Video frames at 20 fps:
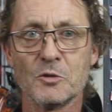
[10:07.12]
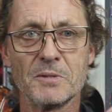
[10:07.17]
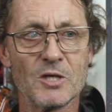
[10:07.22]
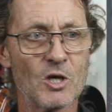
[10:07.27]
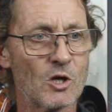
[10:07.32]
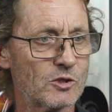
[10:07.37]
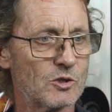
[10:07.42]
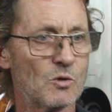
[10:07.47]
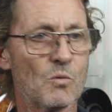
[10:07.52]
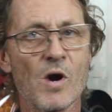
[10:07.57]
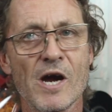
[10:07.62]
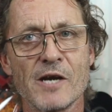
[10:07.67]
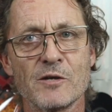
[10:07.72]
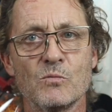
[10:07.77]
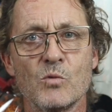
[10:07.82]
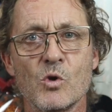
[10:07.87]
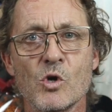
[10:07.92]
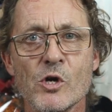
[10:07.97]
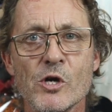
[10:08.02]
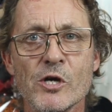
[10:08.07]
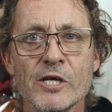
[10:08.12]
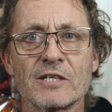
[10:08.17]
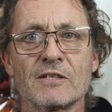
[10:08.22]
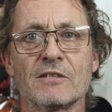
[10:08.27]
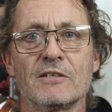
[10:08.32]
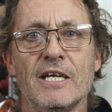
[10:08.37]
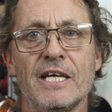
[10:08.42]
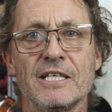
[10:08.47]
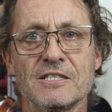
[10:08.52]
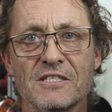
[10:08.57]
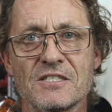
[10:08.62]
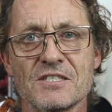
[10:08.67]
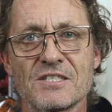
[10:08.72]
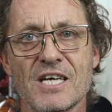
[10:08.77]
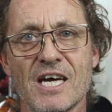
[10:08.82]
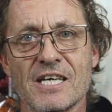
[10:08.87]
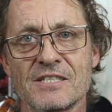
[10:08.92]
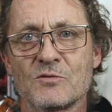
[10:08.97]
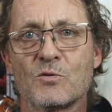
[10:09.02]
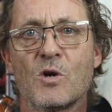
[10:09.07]
be on your way to work, engine
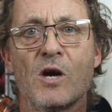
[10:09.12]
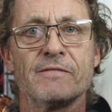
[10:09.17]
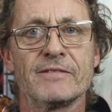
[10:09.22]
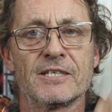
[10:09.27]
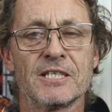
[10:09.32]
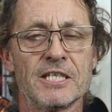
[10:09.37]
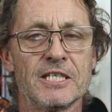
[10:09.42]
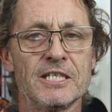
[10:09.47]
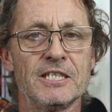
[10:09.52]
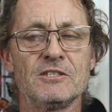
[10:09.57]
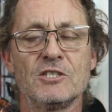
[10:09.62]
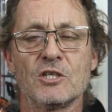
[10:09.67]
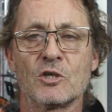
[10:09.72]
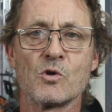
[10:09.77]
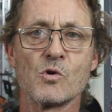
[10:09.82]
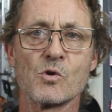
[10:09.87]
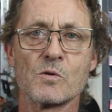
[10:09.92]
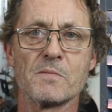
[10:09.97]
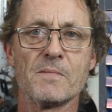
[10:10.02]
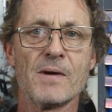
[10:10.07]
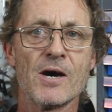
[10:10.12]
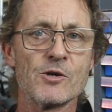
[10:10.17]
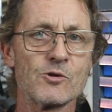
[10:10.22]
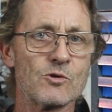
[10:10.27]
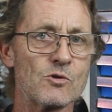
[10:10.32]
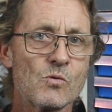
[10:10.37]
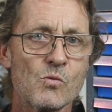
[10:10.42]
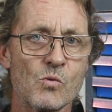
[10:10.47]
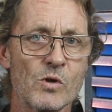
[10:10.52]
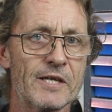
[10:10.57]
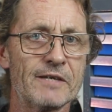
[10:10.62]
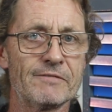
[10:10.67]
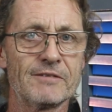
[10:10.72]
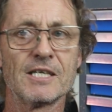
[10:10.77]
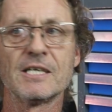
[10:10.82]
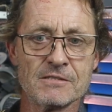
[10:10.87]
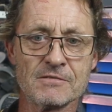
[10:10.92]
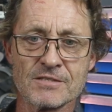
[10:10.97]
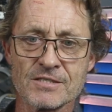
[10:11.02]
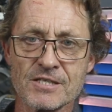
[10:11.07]
starts to overheat, you cook the motor or whatever,
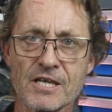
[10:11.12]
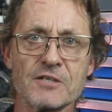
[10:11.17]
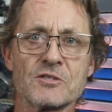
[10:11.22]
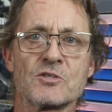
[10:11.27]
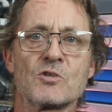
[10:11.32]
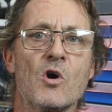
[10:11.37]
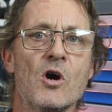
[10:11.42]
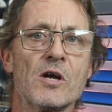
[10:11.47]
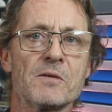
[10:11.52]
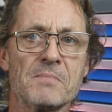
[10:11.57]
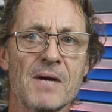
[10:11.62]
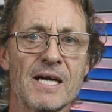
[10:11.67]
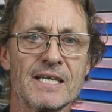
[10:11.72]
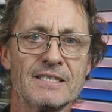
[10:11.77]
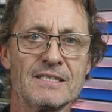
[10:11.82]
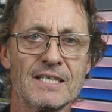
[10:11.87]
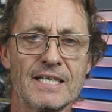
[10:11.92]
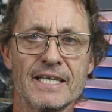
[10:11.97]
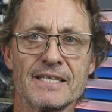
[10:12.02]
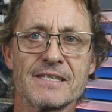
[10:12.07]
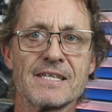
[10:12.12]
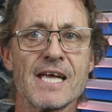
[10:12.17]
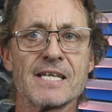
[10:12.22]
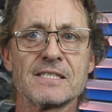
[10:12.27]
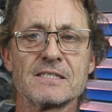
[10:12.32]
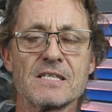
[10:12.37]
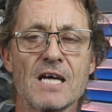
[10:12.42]
and set aside money to get that